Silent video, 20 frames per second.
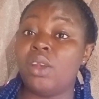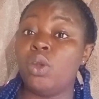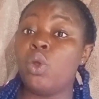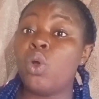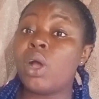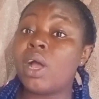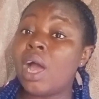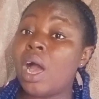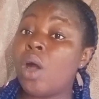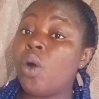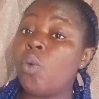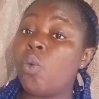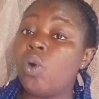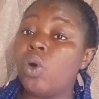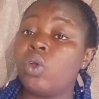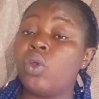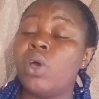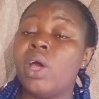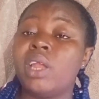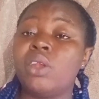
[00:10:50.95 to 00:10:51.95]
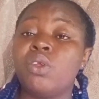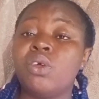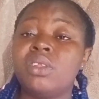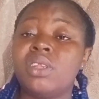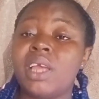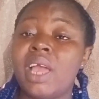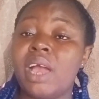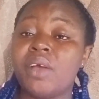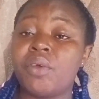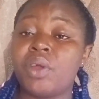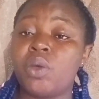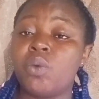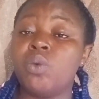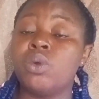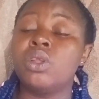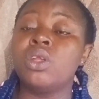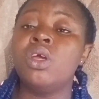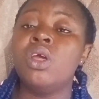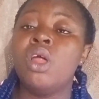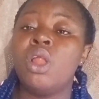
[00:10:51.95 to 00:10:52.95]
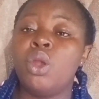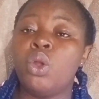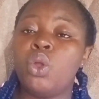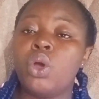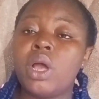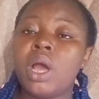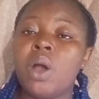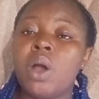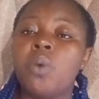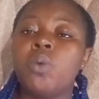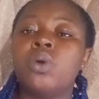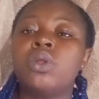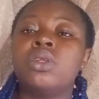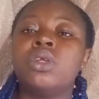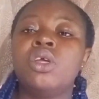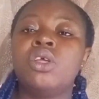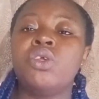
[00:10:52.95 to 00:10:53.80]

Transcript: Local one, I'm not the agric one, local one.